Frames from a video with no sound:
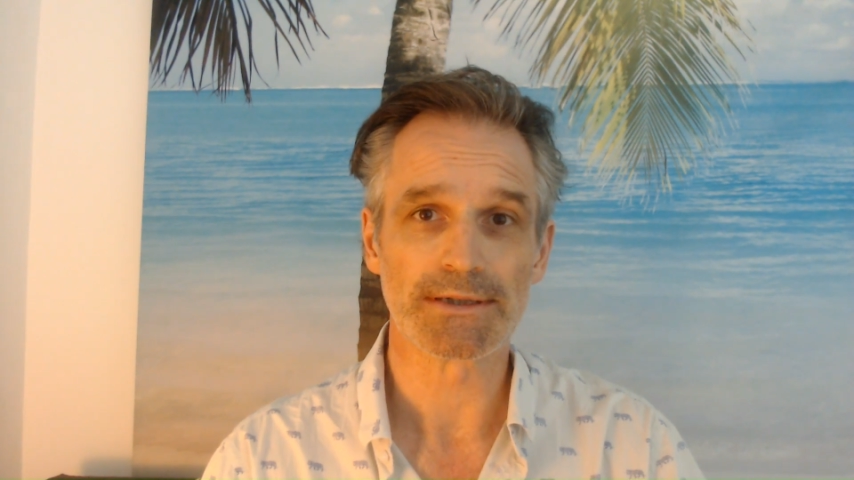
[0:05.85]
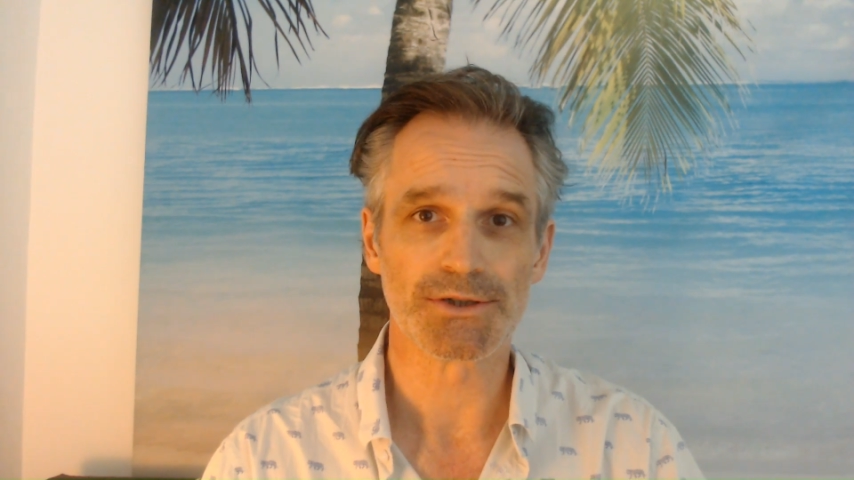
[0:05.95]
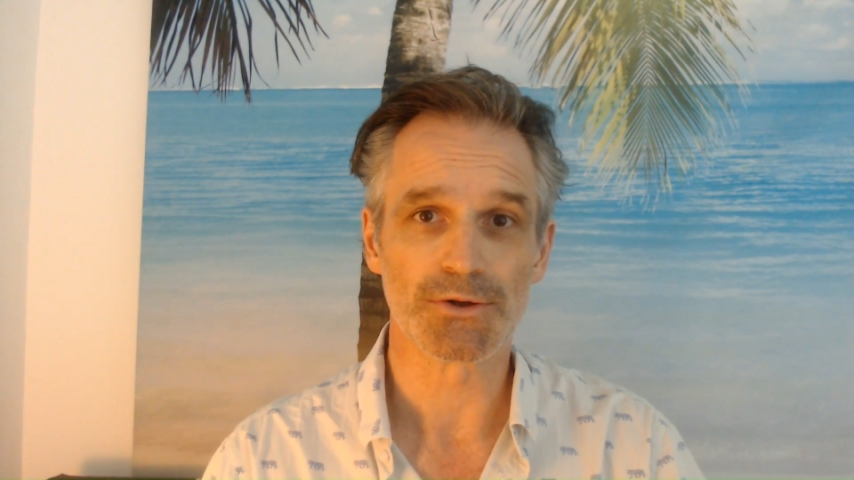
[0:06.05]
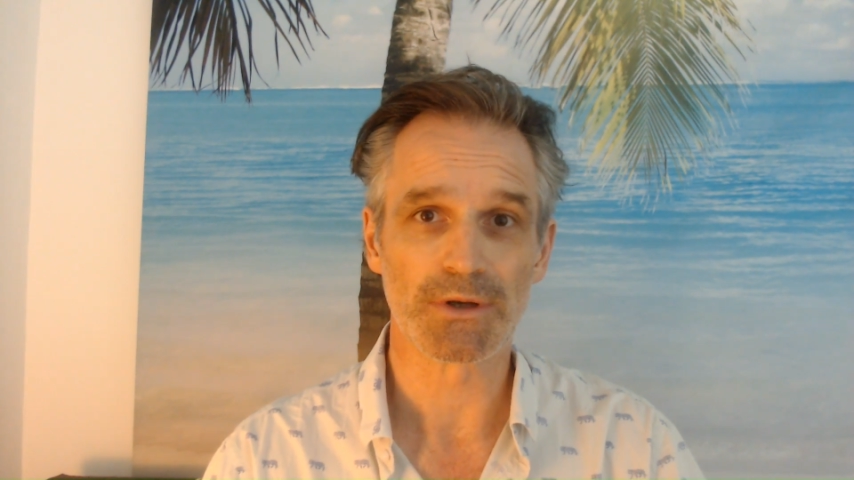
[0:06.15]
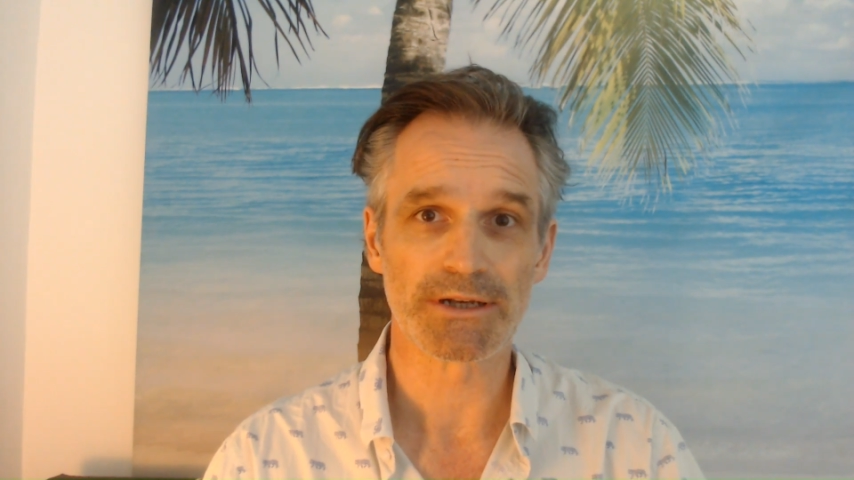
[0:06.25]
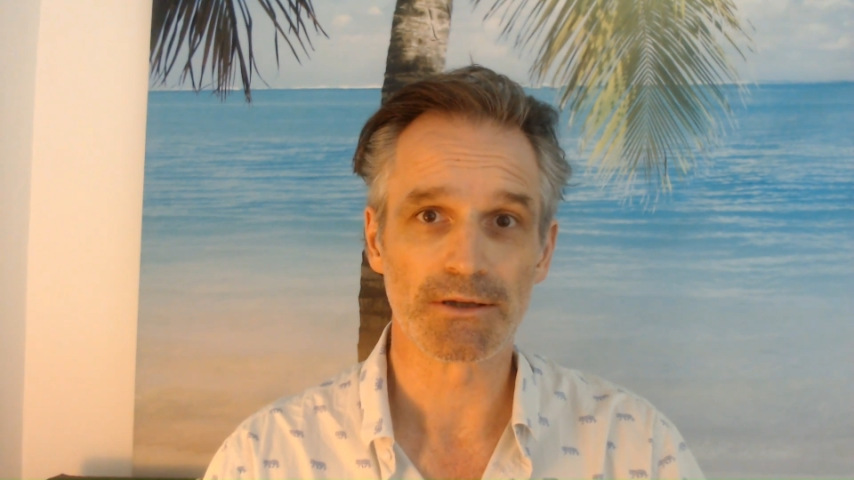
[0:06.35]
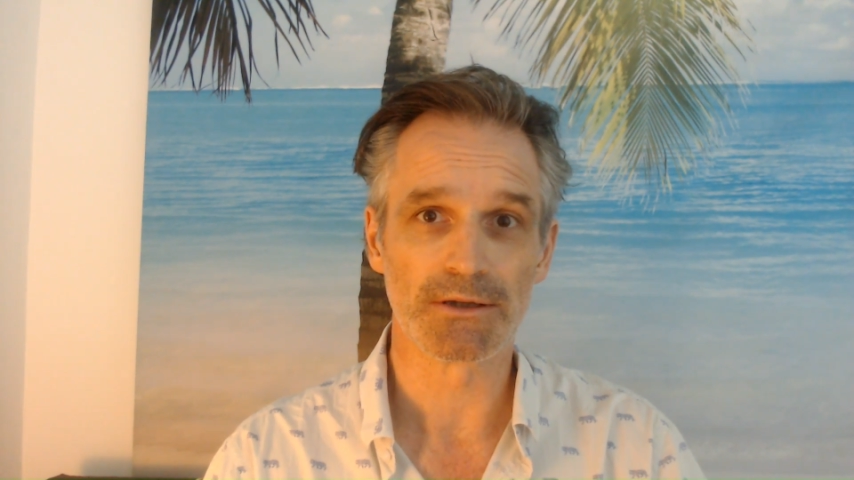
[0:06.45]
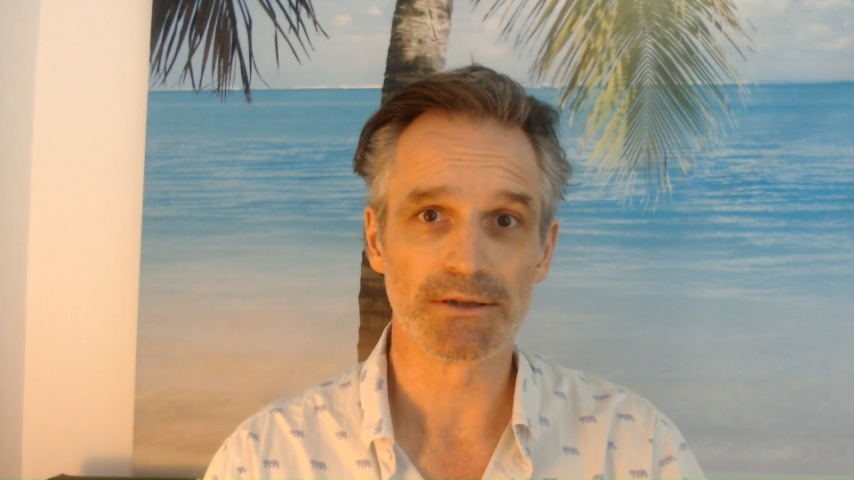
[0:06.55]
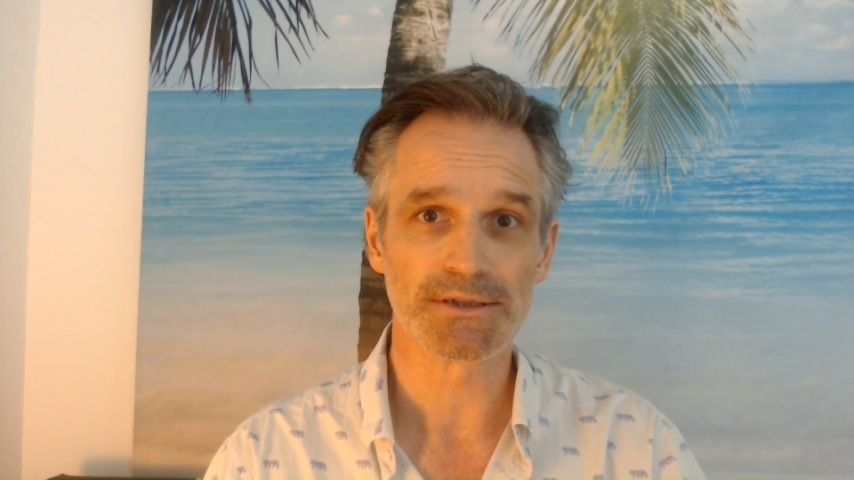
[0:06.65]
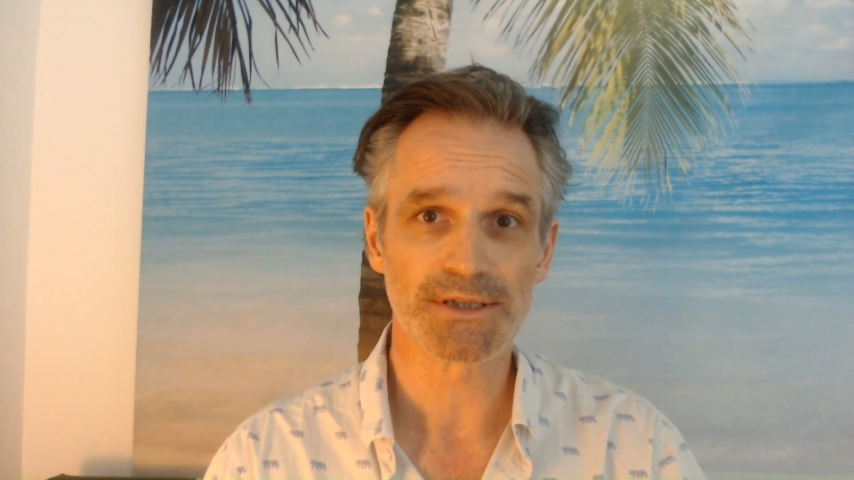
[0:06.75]
do a
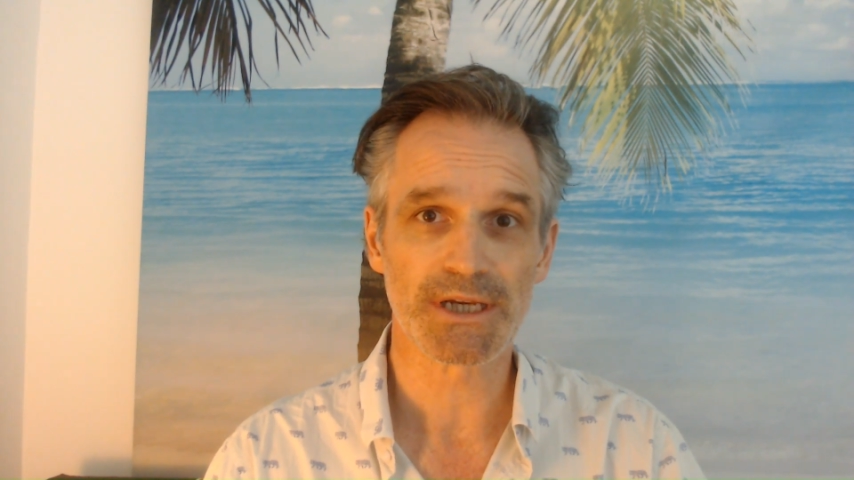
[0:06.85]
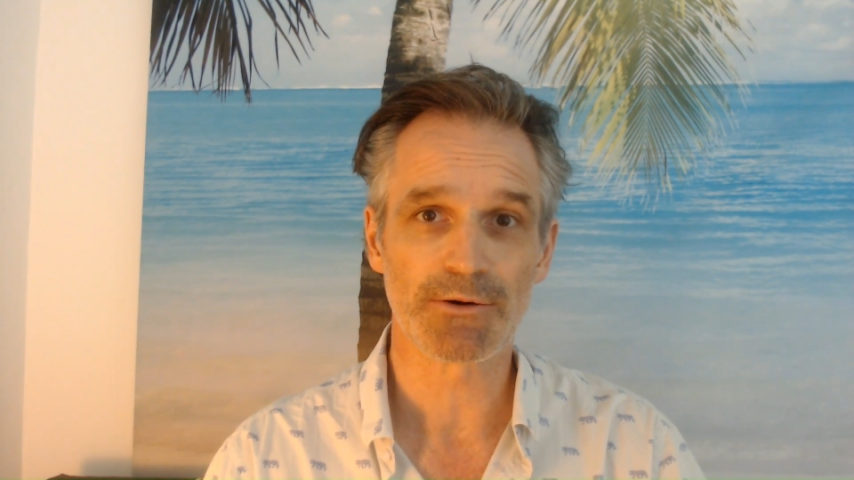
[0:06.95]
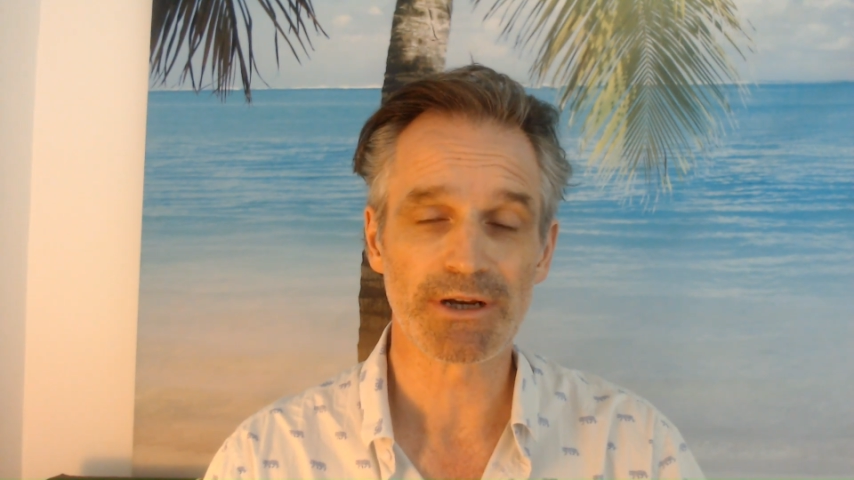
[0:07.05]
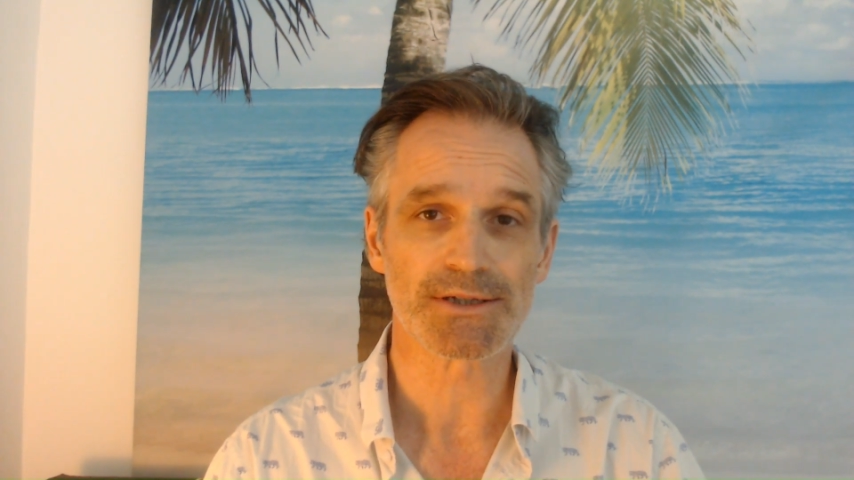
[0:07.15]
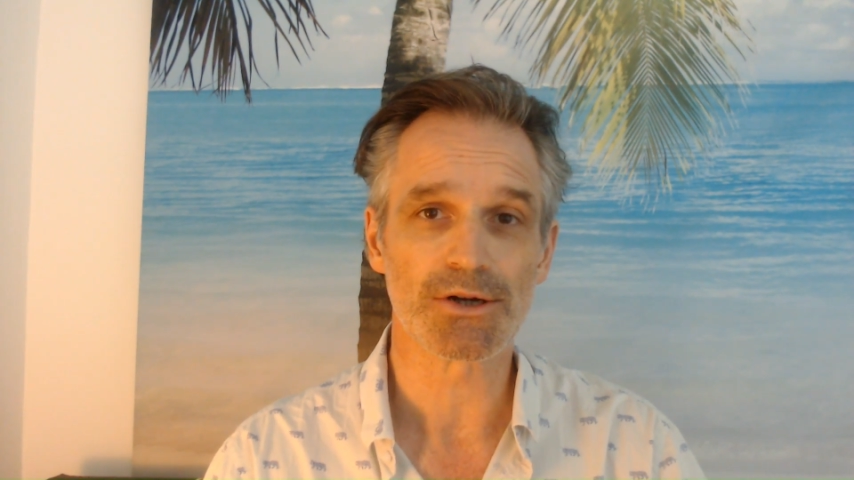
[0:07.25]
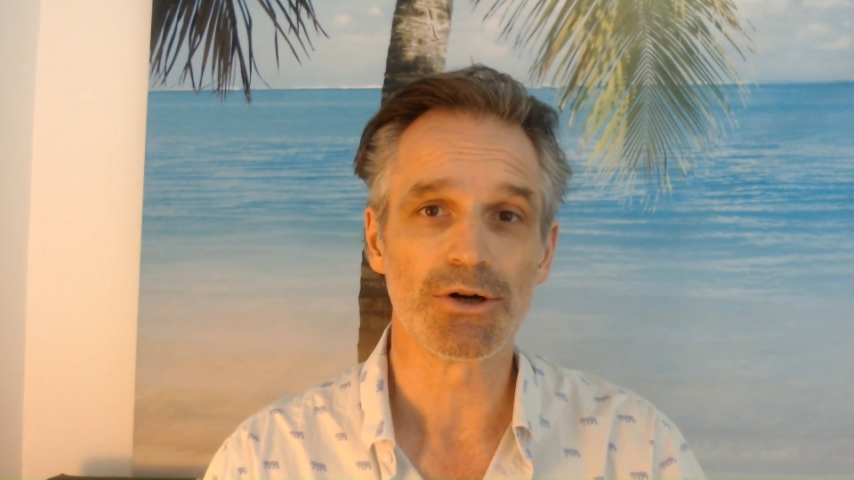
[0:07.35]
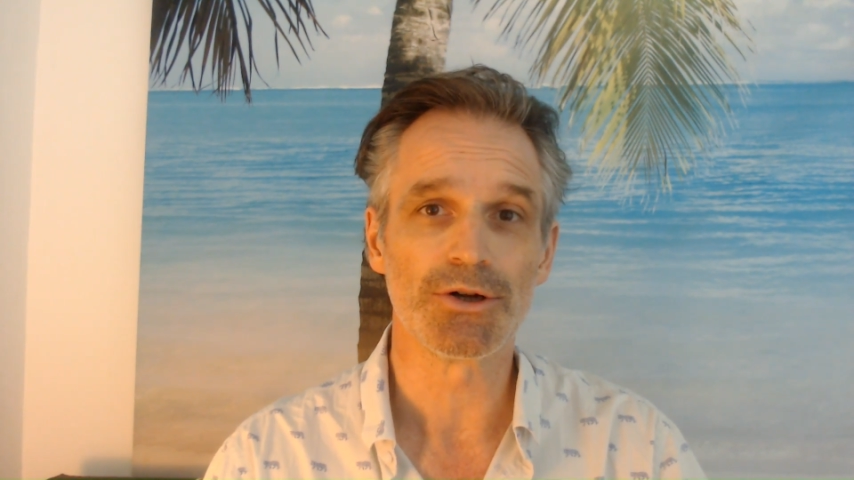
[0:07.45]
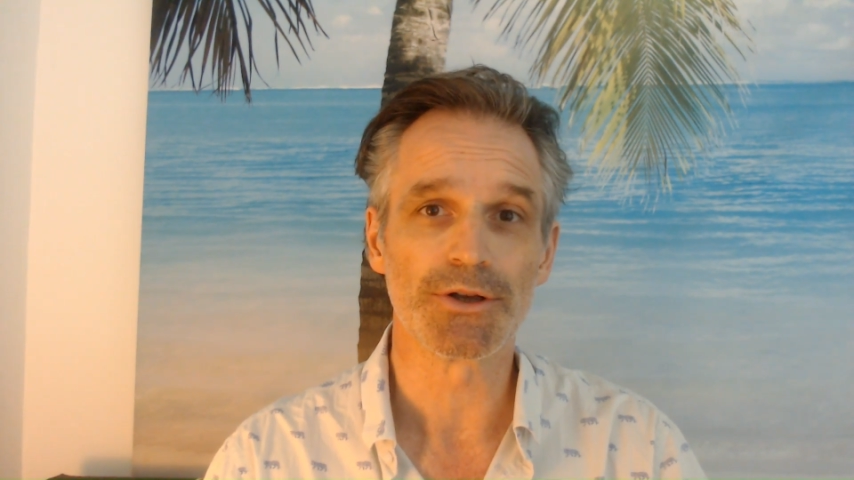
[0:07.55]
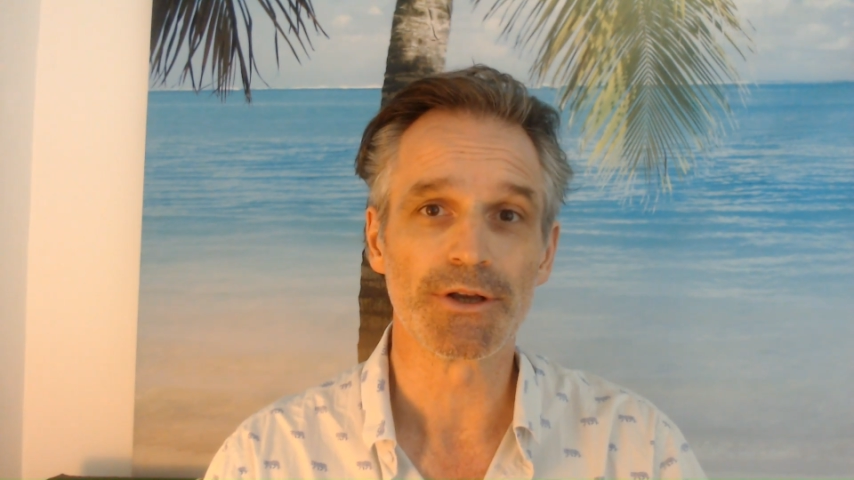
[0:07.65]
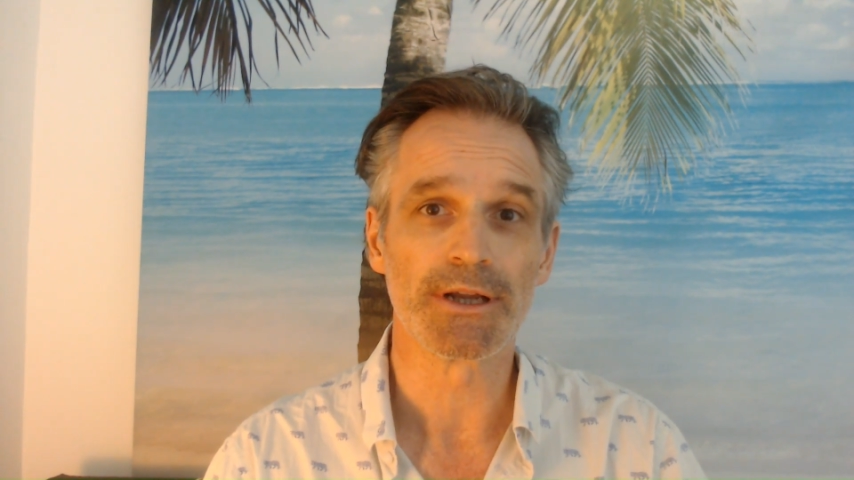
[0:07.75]
little series
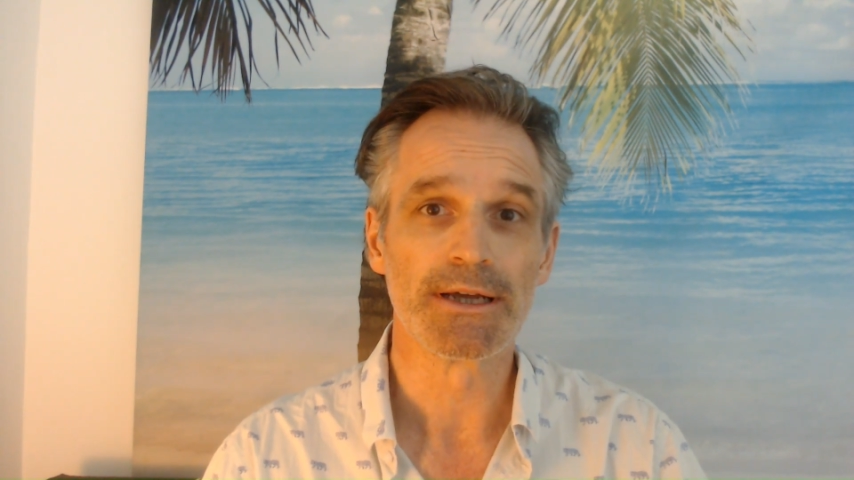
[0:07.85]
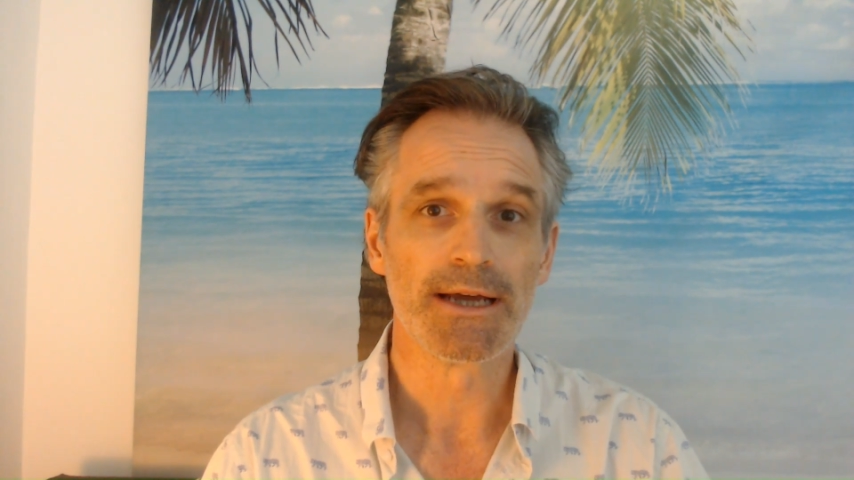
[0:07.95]
on